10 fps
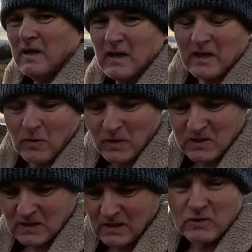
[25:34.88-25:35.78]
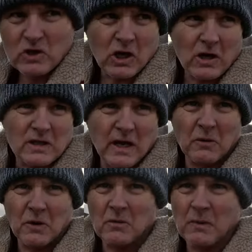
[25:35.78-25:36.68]
Like I wasn't even shot down,
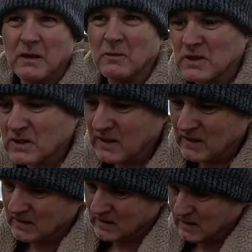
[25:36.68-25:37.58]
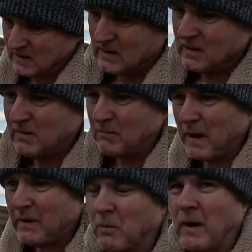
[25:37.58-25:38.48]
you know what I mean? It was
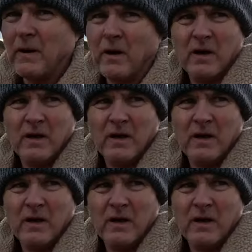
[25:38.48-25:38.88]
bad weather.